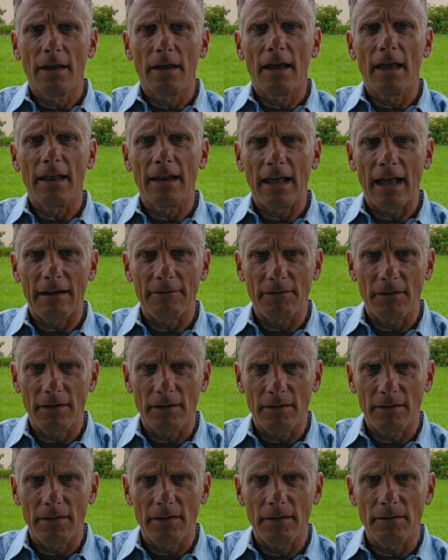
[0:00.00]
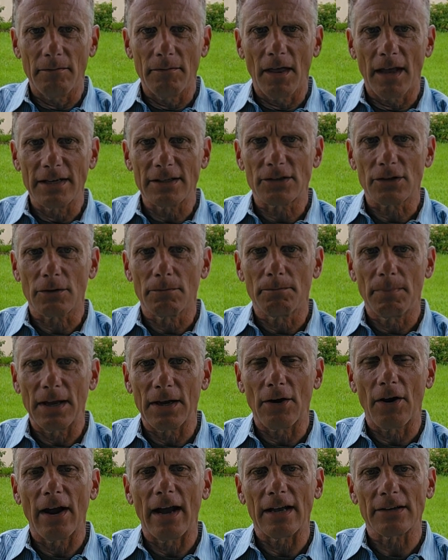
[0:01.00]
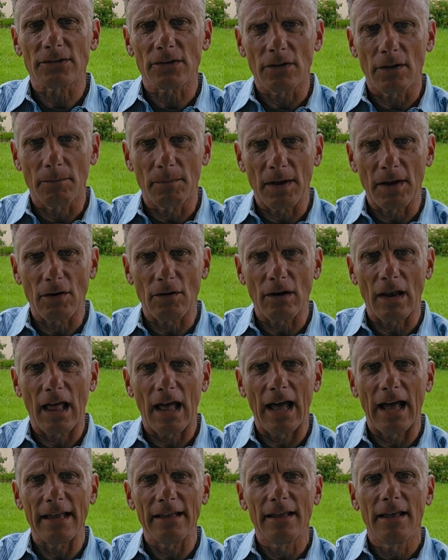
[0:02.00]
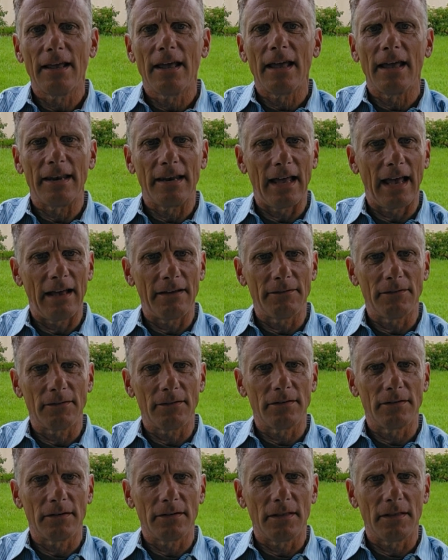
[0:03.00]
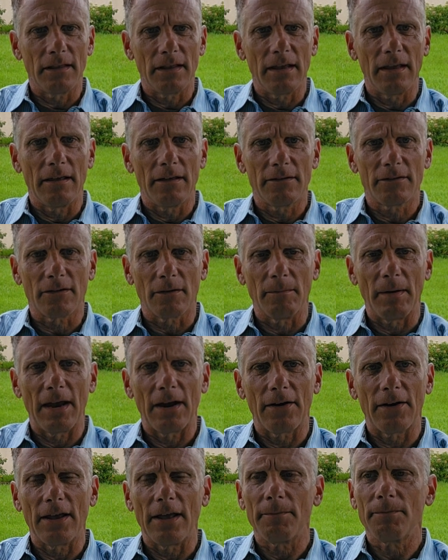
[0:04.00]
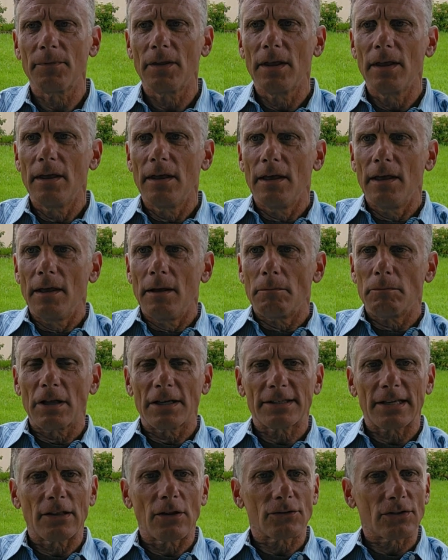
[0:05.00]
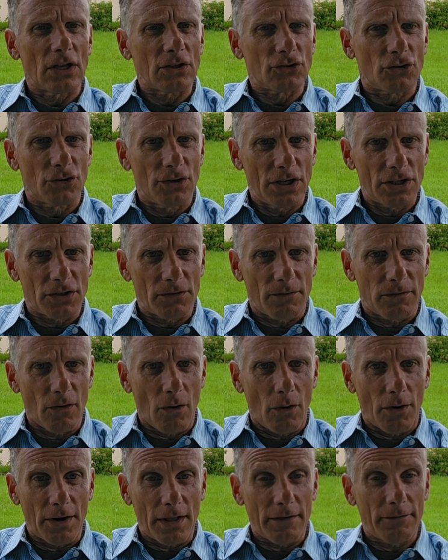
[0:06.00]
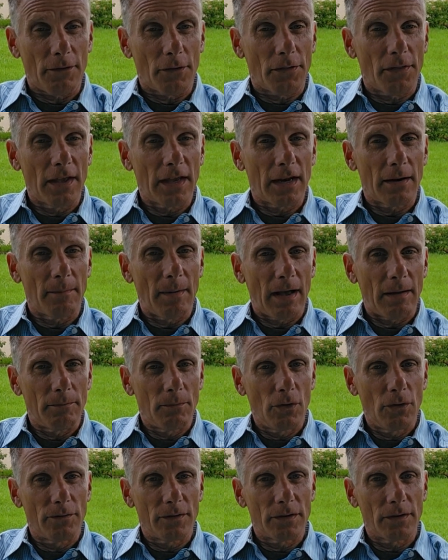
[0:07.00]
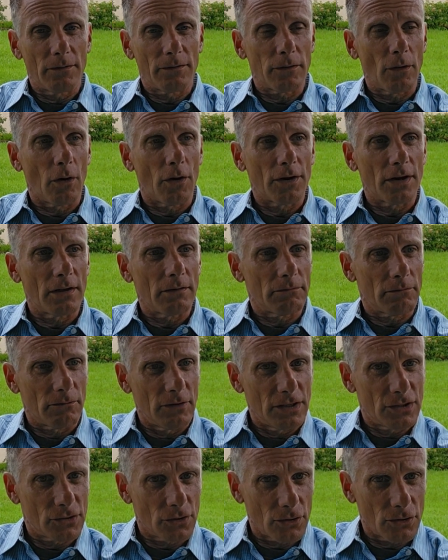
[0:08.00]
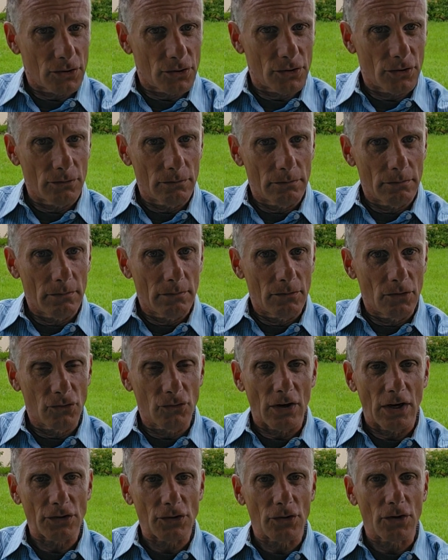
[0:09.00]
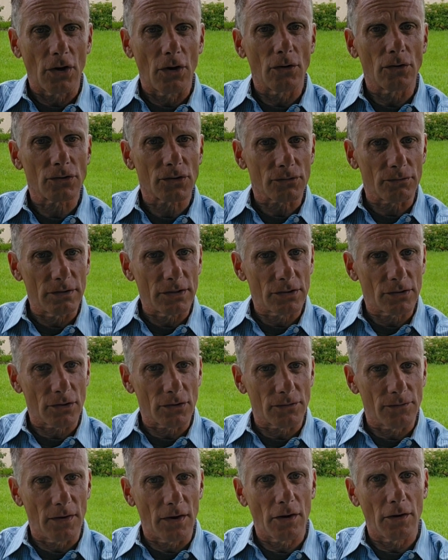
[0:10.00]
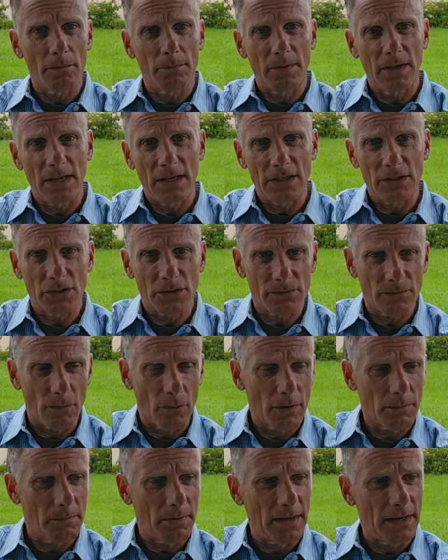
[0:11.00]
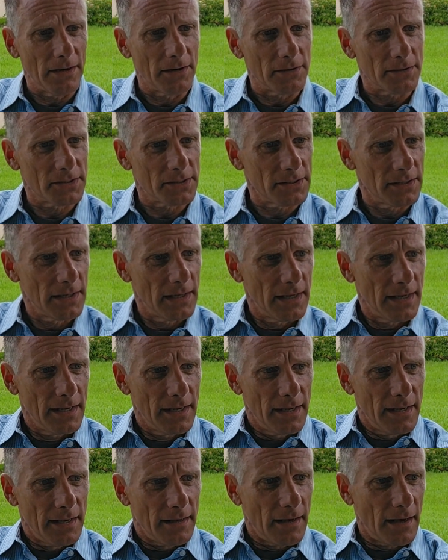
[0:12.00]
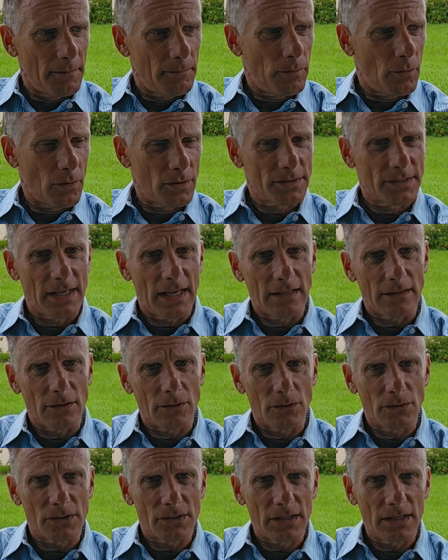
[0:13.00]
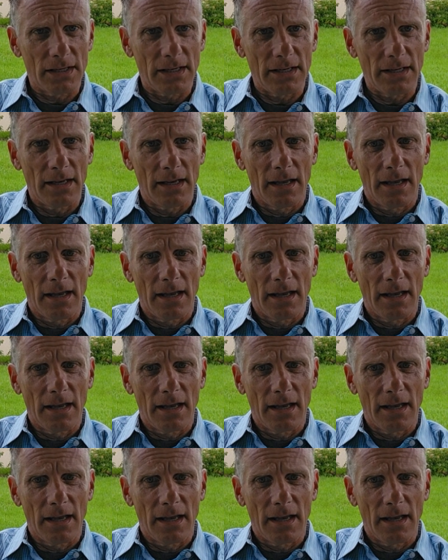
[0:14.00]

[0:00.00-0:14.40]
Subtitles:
and have the nicer, bigger house on the bigger lot and have some area. Plus, I looked at Tradition Florida. If you're thinking about moving to Florida, research the Treasure Coast, research Vero Beach, Fort Pierce, Port St. Lucie,